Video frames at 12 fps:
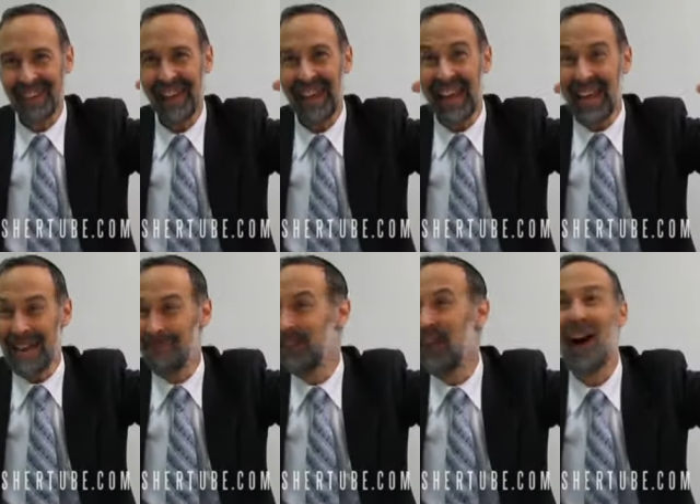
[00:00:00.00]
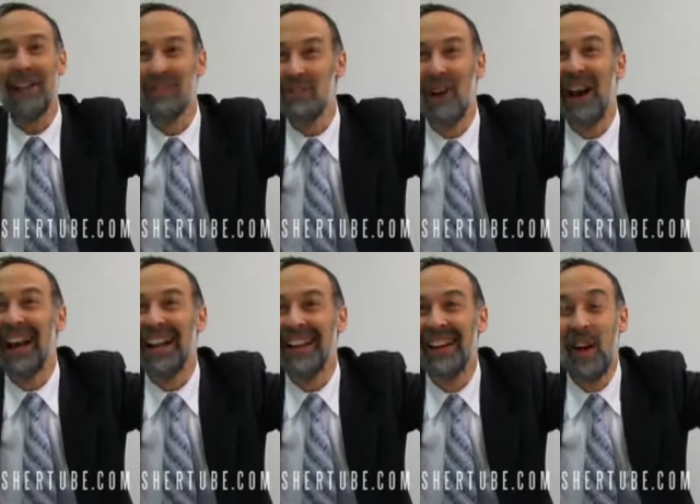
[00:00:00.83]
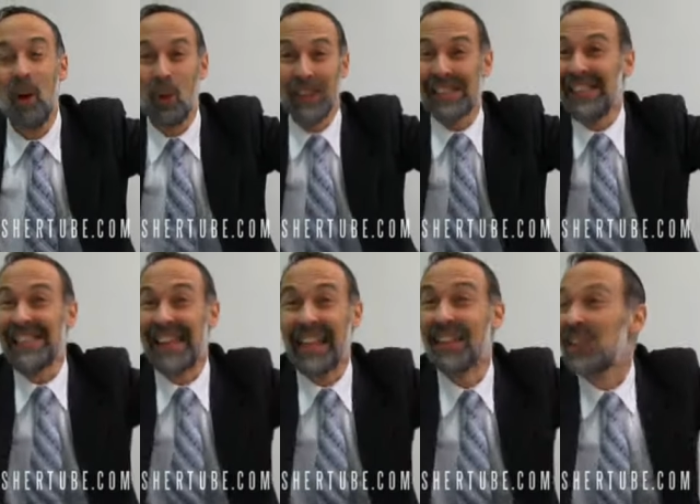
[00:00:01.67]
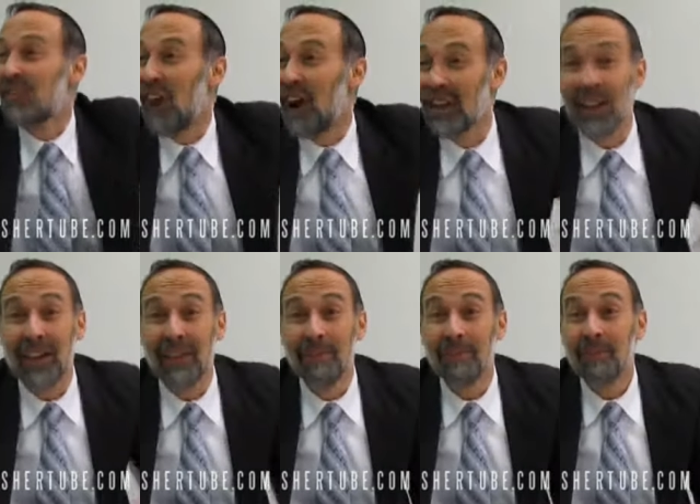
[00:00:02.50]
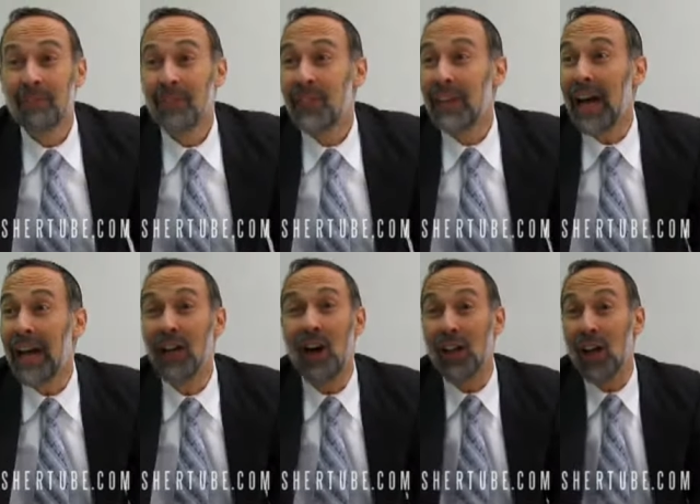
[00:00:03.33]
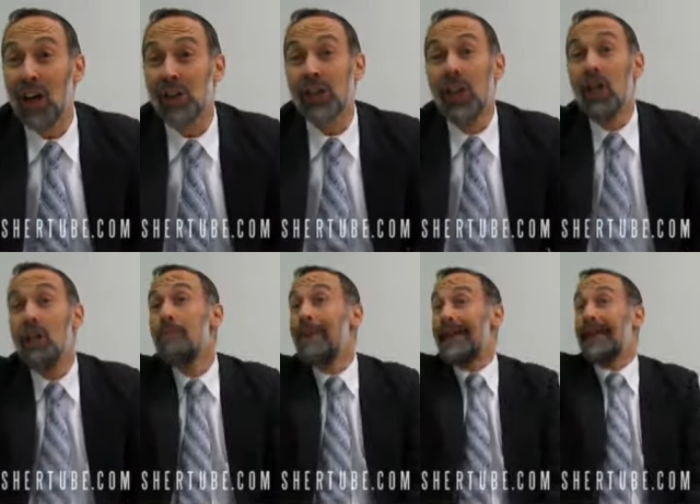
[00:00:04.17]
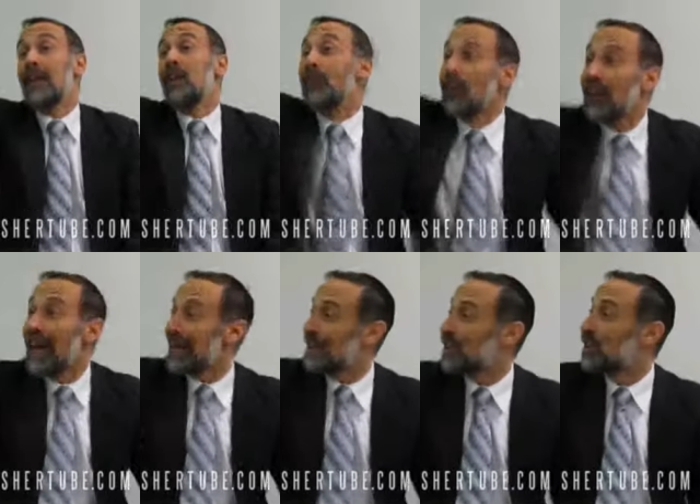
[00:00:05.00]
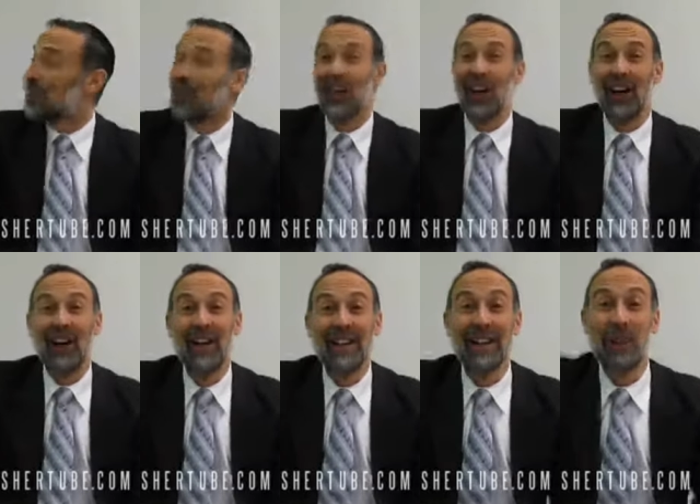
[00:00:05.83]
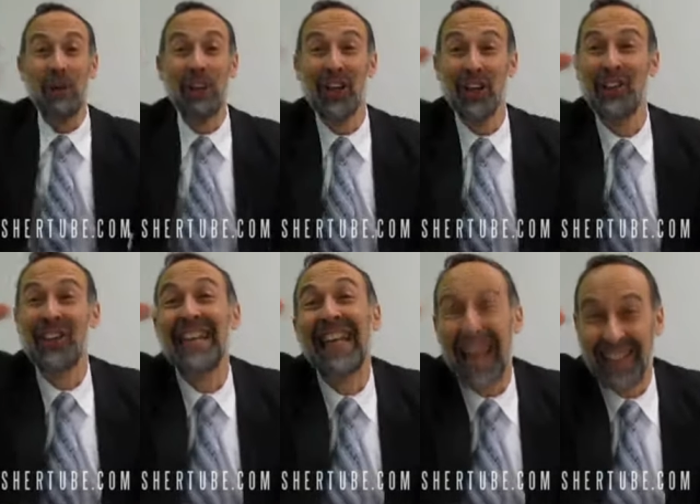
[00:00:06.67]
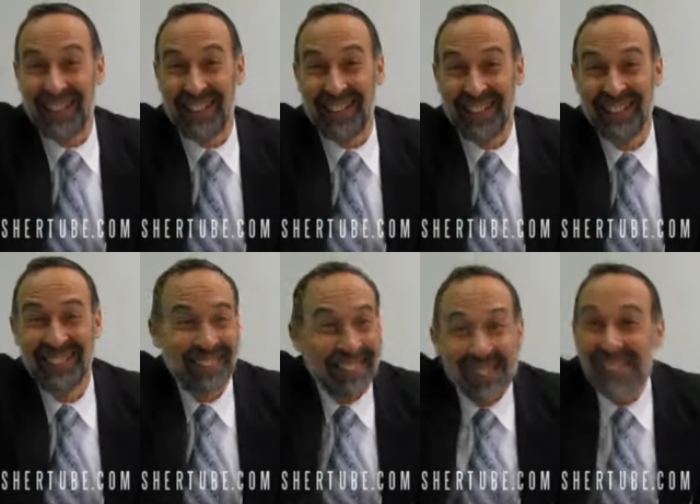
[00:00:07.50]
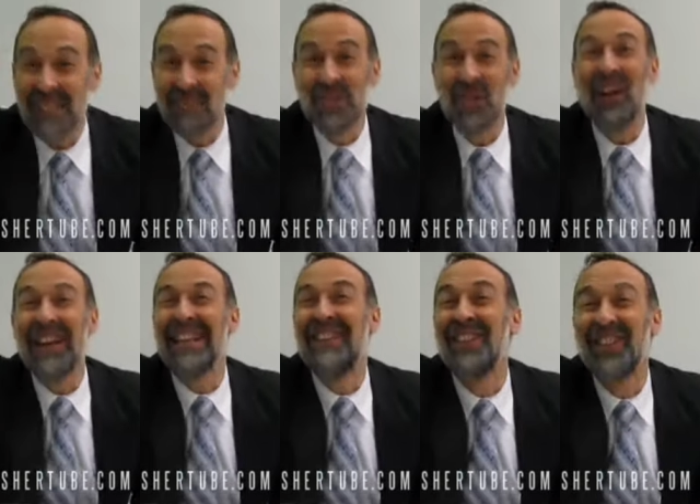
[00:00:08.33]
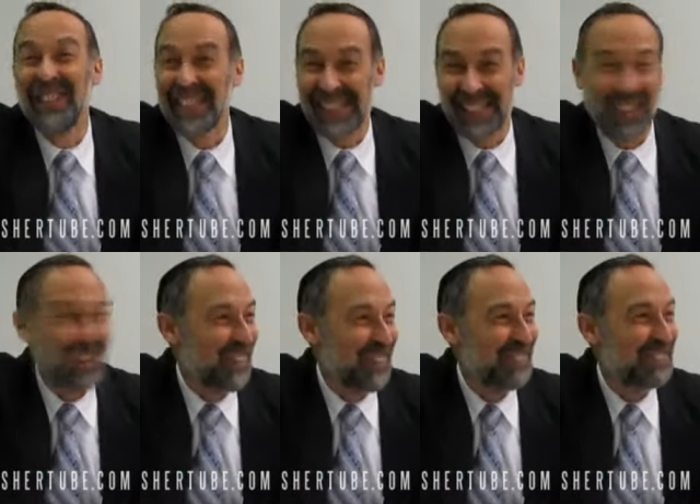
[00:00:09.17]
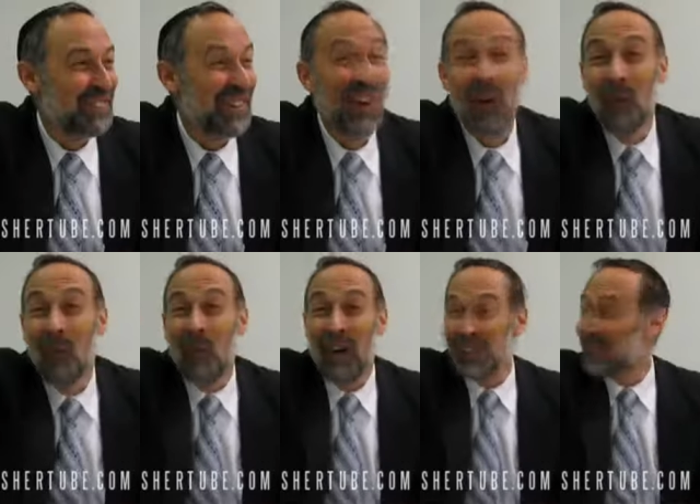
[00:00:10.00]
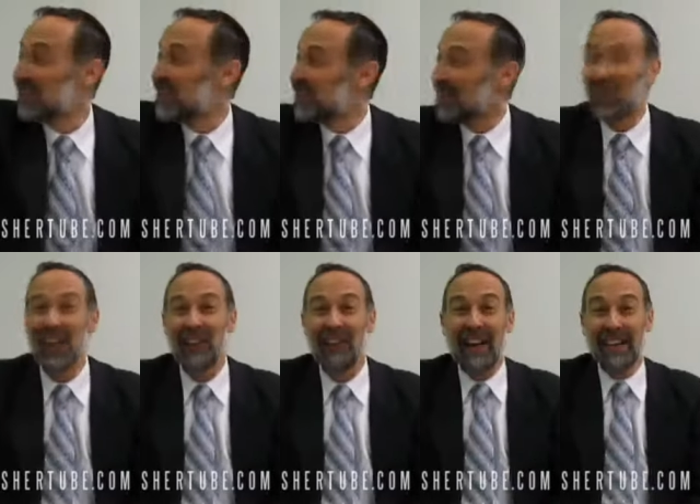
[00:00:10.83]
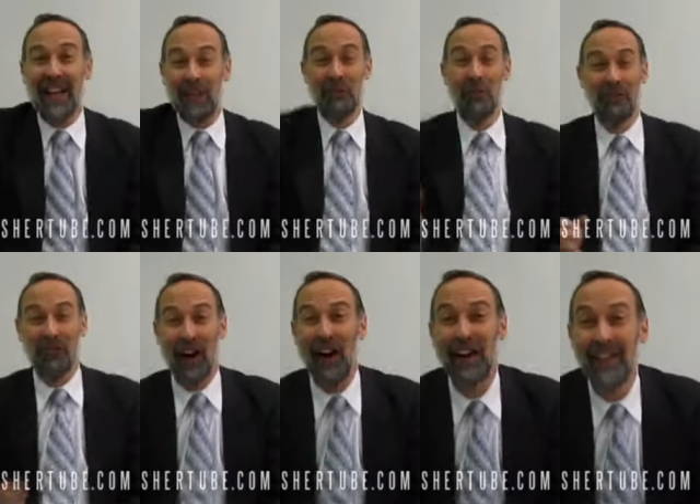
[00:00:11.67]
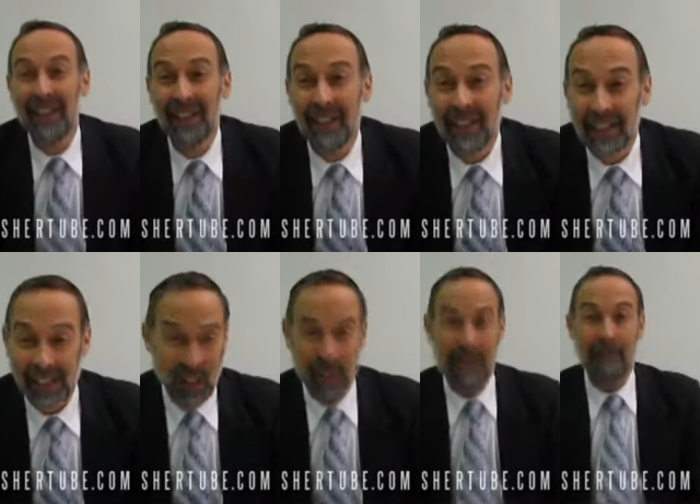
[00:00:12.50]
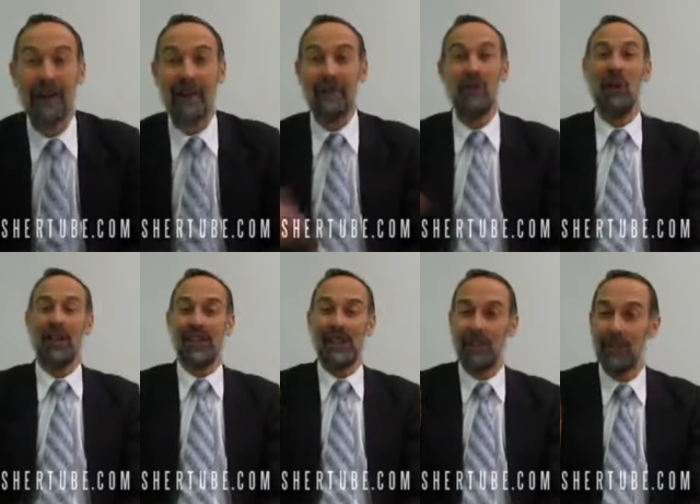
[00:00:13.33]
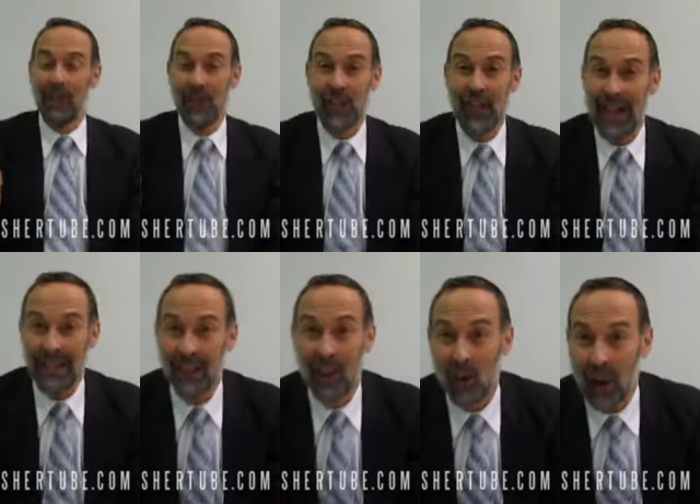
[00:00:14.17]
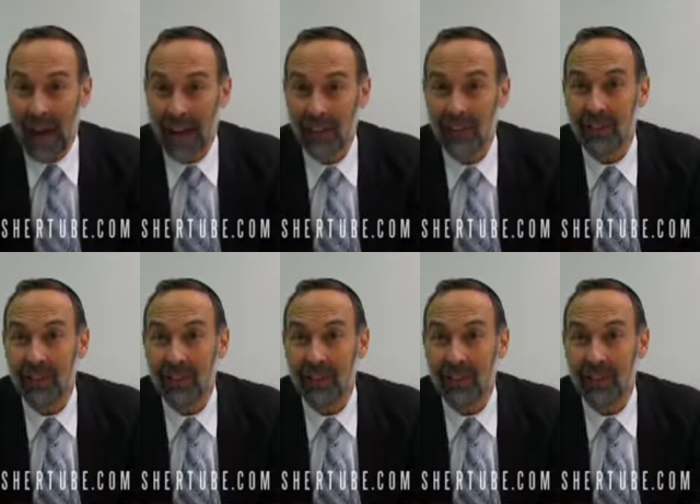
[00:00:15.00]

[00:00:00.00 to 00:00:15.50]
hey, I'm alive and well, what does he send his father? The Agolos? Meaning the last sugya that we learned together some twenty-two years ago was the sugya of Eglah Rufa. It's like my Rebbe once in the middle of Shia had to go out,